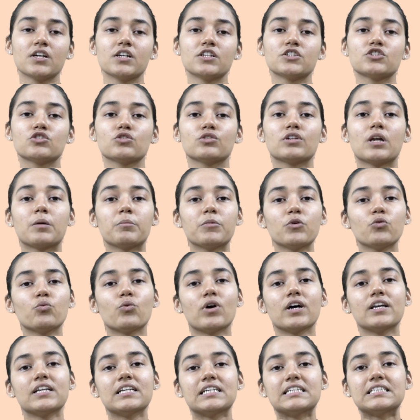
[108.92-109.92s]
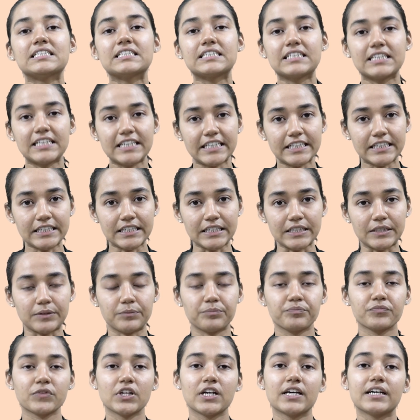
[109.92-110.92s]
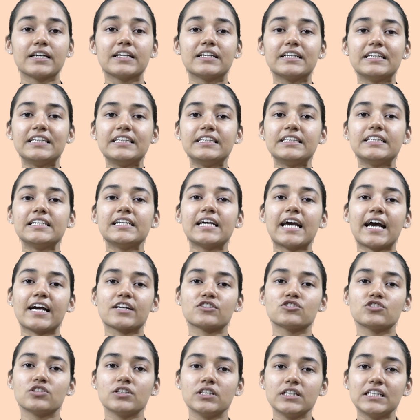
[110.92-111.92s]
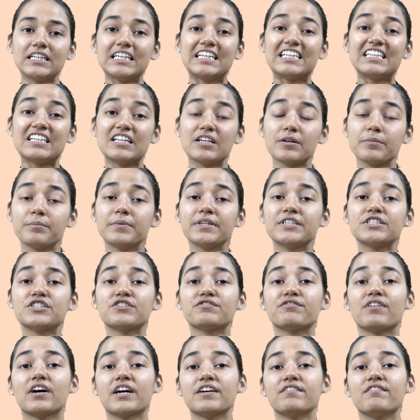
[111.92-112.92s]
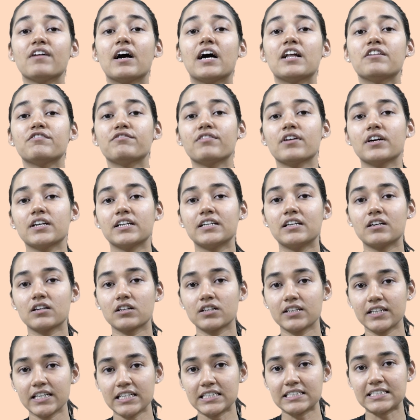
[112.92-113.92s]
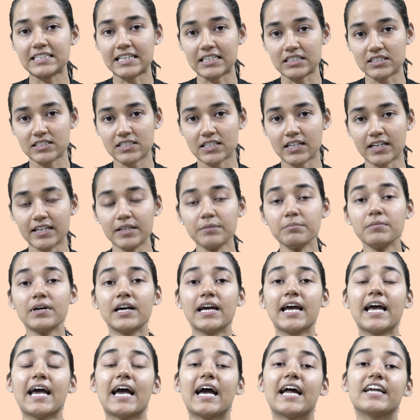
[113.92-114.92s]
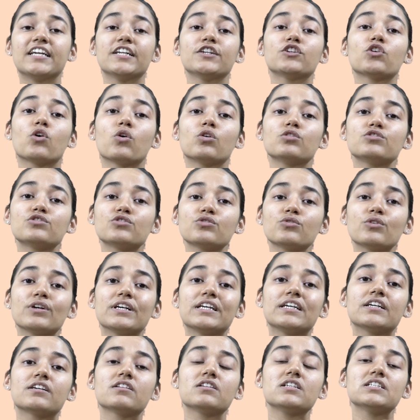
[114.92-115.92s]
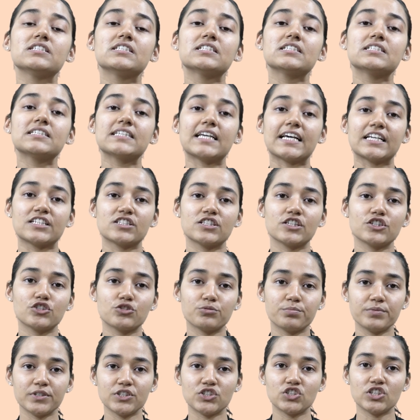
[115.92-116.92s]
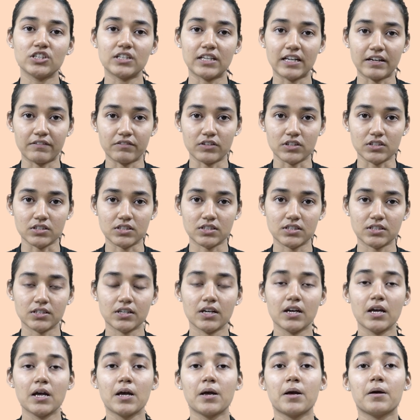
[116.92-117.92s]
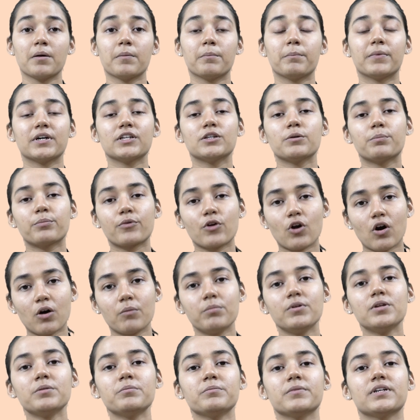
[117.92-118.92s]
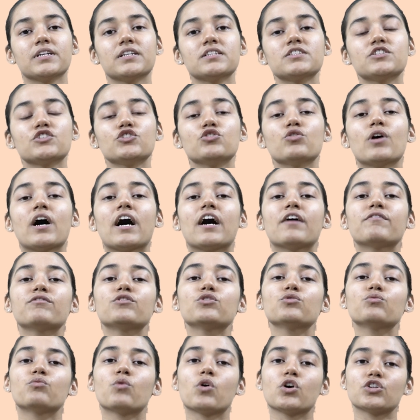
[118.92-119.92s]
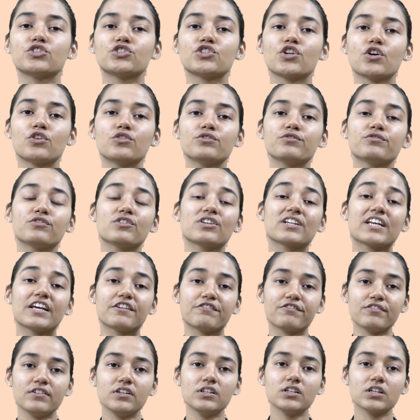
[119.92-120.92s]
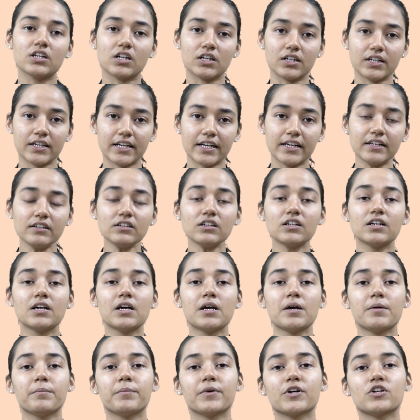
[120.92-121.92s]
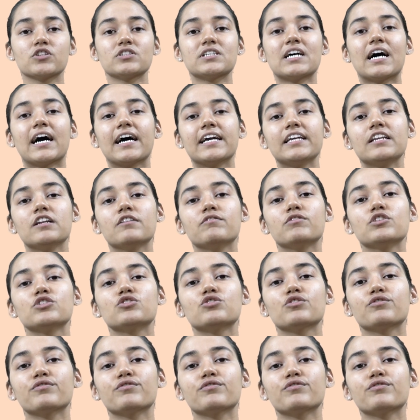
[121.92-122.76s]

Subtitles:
So number one is green tea. Green tea actually inhibits 5-alpha reductase enzyme, and it also increases SHBG levels. But the problem is you have to watch out for caffeine content, because high levels